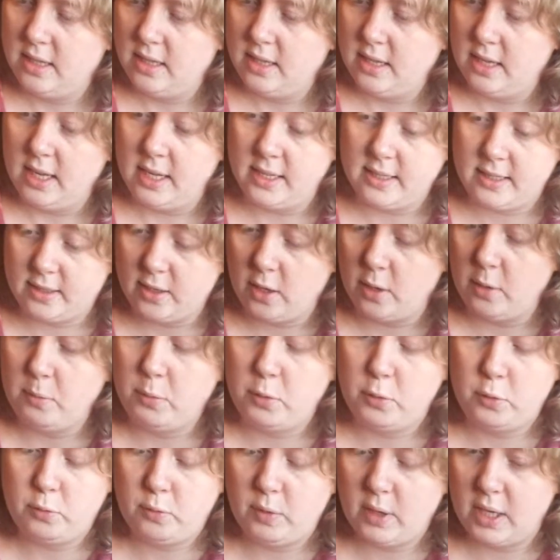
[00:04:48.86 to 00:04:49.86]
a
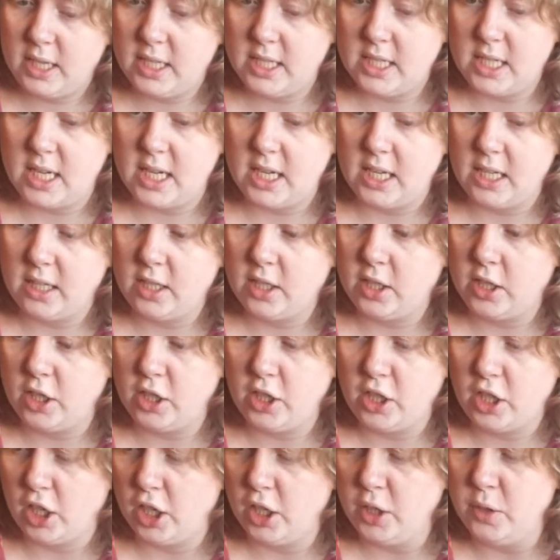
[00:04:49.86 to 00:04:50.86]
sample reading,
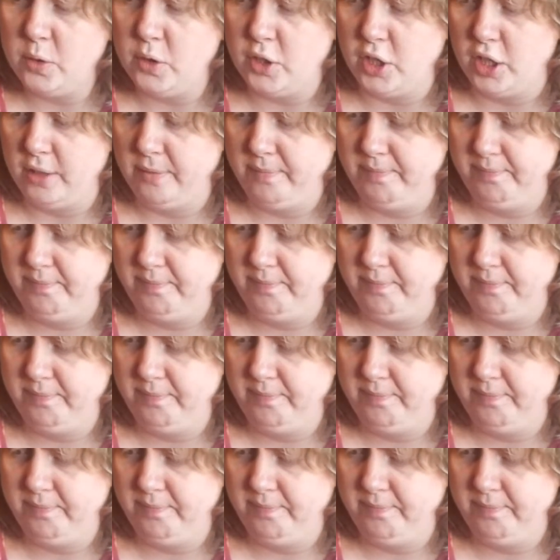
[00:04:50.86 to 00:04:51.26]
conclusion.